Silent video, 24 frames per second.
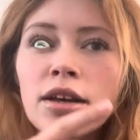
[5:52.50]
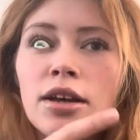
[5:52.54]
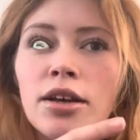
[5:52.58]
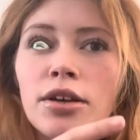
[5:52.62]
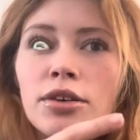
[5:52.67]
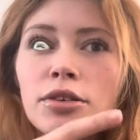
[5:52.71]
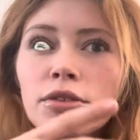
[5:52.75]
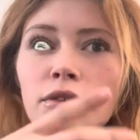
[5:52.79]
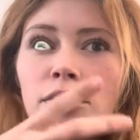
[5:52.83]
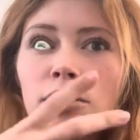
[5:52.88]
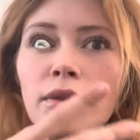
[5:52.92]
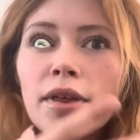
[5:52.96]

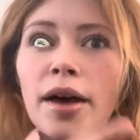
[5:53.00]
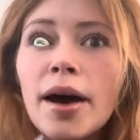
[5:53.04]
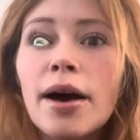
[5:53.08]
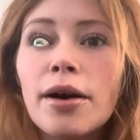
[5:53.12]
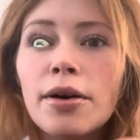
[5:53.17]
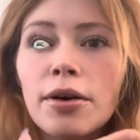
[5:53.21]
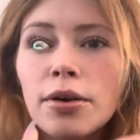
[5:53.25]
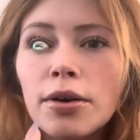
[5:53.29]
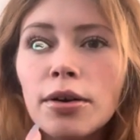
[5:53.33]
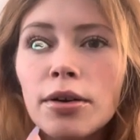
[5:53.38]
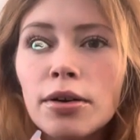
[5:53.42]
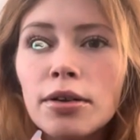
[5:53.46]
So that
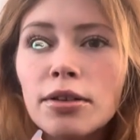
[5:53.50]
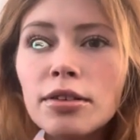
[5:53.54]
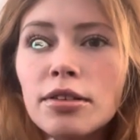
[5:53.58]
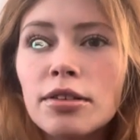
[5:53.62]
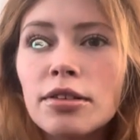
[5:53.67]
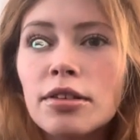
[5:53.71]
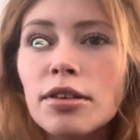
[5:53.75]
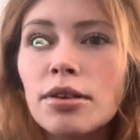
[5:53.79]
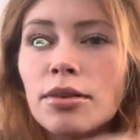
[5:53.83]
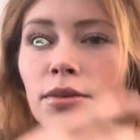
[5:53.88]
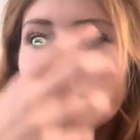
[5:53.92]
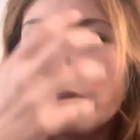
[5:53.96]

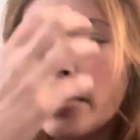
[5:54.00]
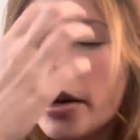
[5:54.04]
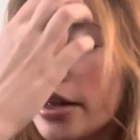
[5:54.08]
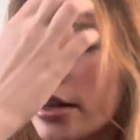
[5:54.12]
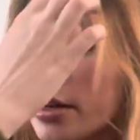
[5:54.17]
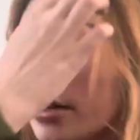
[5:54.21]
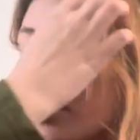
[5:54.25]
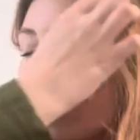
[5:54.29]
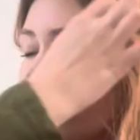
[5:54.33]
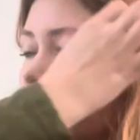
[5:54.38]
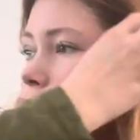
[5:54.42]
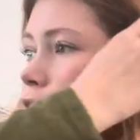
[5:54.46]
hurts
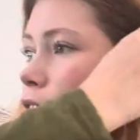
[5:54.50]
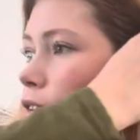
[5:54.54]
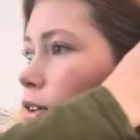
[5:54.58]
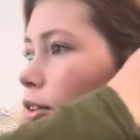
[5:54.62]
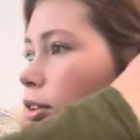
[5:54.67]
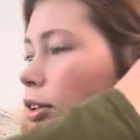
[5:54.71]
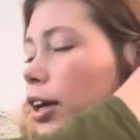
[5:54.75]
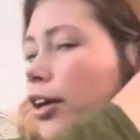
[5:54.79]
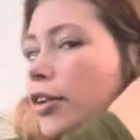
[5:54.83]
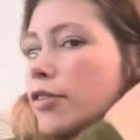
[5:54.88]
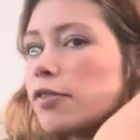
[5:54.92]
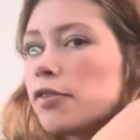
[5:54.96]
when you're
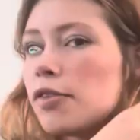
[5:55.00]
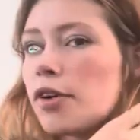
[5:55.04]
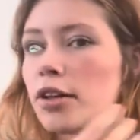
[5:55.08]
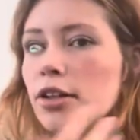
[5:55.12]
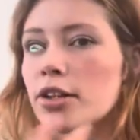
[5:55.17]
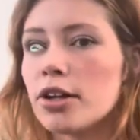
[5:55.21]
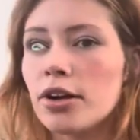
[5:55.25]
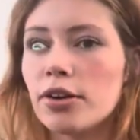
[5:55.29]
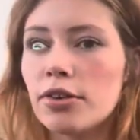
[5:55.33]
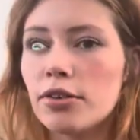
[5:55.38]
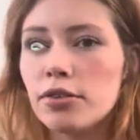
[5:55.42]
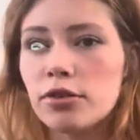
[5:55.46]
like fresh
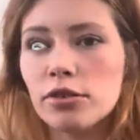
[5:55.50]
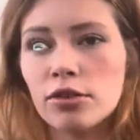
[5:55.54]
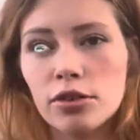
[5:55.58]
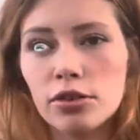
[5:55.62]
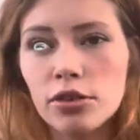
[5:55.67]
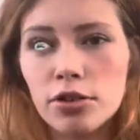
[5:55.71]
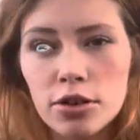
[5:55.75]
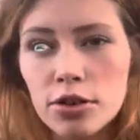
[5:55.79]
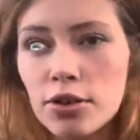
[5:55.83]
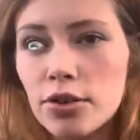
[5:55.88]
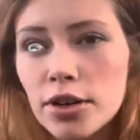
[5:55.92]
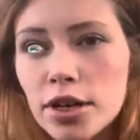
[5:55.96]
out of
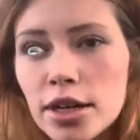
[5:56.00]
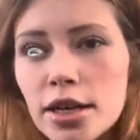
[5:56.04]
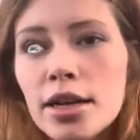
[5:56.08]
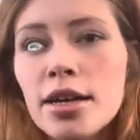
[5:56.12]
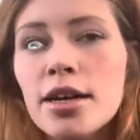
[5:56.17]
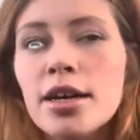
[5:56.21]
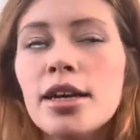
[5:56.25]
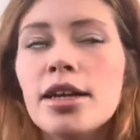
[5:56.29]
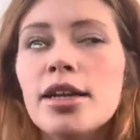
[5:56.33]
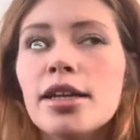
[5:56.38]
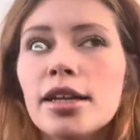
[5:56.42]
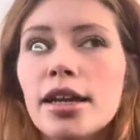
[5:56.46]
surgery
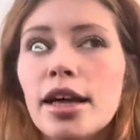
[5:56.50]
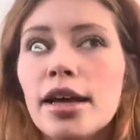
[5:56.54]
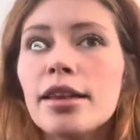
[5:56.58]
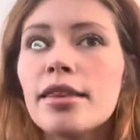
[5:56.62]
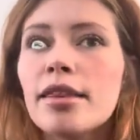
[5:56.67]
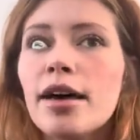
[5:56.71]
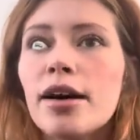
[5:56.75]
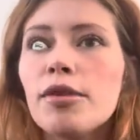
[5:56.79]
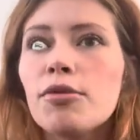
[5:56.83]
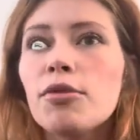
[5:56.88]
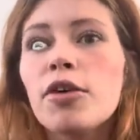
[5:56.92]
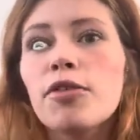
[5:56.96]
like
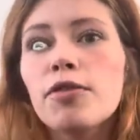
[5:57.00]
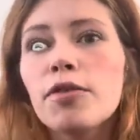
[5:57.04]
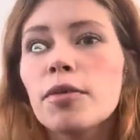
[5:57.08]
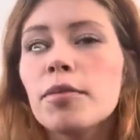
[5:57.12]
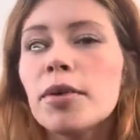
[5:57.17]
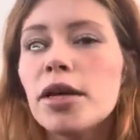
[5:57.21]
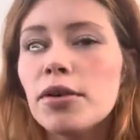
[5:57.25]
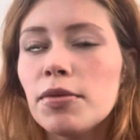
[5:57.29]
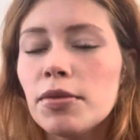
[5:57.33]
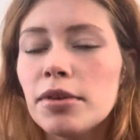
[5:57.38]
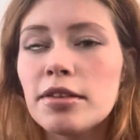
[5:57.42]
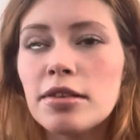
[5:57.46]
that. Well, for
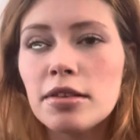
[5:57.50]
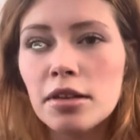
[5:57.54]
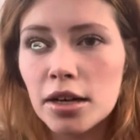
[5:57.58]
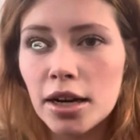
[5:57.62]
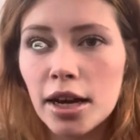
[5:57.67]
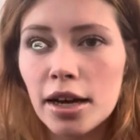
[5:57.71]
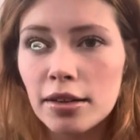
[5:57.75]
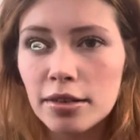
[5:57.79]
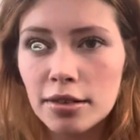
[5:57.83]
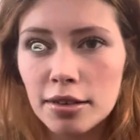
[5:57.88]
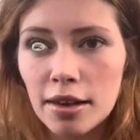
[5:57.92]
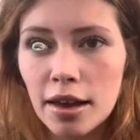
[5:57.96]
me, it was the
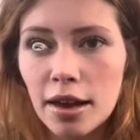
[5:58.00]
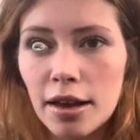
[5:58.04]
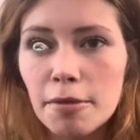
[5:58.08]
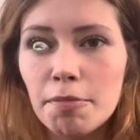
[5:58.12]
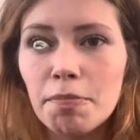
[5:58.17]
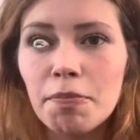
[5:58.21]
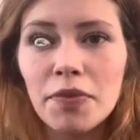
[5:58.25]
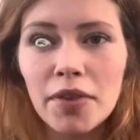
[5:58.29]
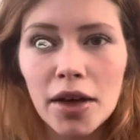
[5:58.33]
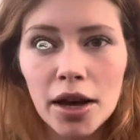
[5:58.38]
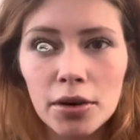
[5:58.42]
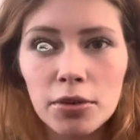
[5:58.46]
next day.
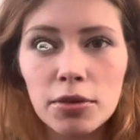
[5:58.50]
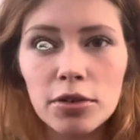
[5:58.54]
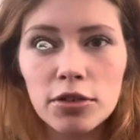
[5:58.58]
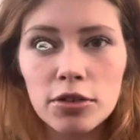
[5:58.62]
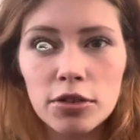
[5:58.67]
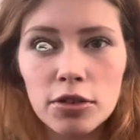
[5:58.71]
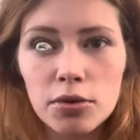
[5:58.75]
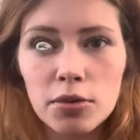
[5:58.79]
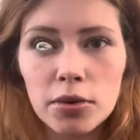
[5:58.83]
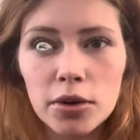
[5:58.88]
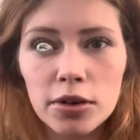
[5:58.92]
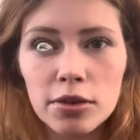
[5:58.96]
That was
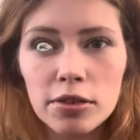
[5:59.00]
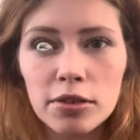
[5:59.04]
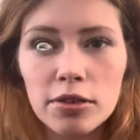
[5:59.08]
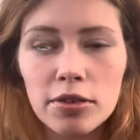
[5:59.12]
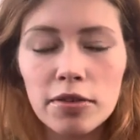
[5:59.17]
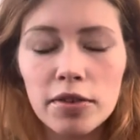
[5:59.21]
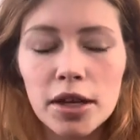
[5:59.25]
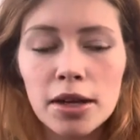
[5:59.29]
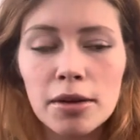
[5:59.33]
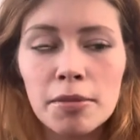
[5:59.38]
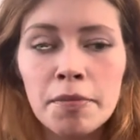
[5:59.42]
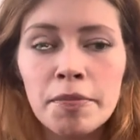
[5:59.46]
the worst of
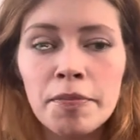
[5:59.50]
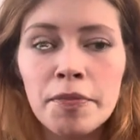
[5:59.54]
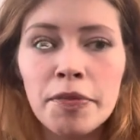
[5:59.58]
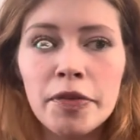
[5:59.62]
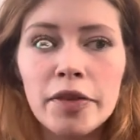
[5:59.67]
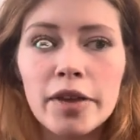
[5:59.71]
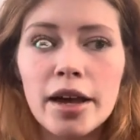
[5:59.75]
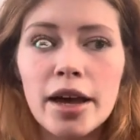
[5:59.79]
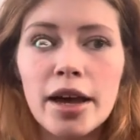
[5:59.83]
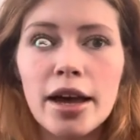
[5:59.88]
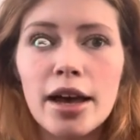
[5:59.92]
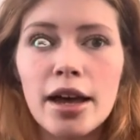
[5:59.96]
it.
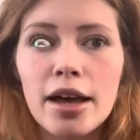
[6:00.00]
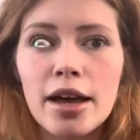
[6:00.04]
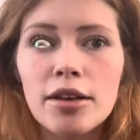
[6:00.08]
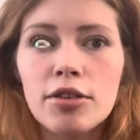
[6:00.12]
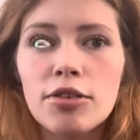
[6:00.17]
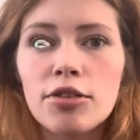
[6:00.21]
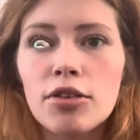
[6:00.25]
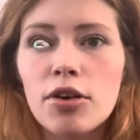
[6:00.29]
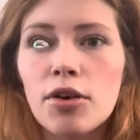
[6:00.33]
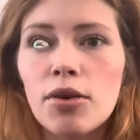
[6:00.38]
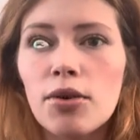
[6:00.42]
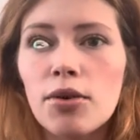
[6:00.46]
And
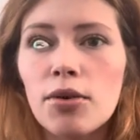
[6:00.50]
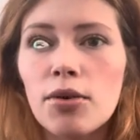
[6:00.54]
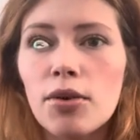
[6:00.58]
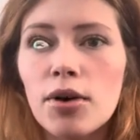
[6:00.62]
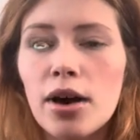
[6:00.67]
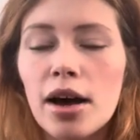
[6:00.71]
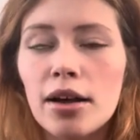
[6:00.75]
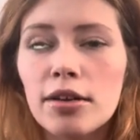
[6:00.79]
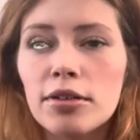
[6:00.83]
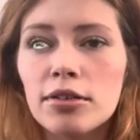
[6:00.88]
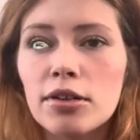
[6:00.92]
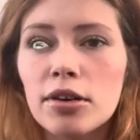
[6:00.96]
so
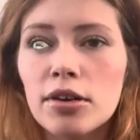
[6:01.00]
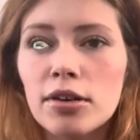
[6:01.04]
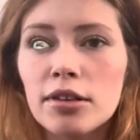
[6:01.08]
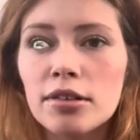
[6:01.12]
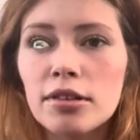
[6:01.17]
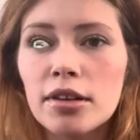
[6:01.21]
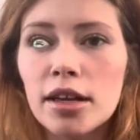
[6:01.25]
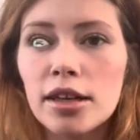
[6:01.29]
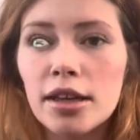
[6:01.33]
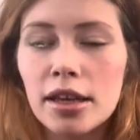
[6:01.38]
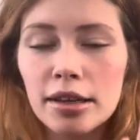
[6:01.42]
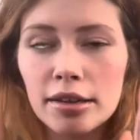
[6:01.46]
as long as
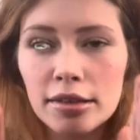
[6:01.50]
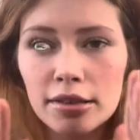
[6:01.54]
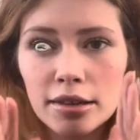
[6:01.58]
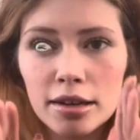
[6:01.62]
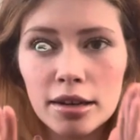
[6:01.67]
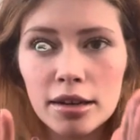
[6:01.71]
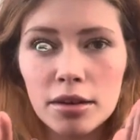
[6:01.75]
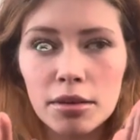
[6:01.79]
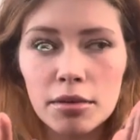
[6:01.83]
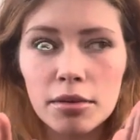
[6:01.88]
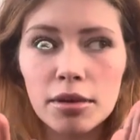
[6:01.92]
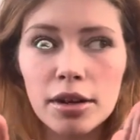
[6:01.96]
I like
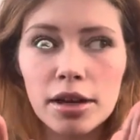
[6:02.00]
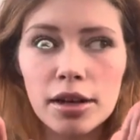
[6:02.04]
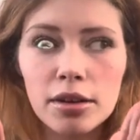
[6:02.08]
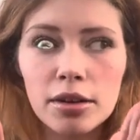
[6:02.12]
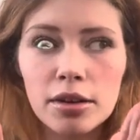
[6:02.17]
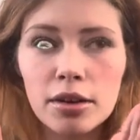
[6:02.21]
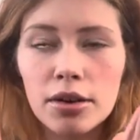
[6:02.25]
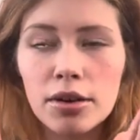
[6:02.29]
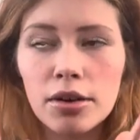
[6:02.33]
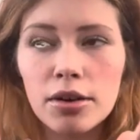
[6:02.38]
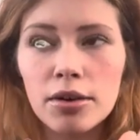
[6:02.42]
didn't like look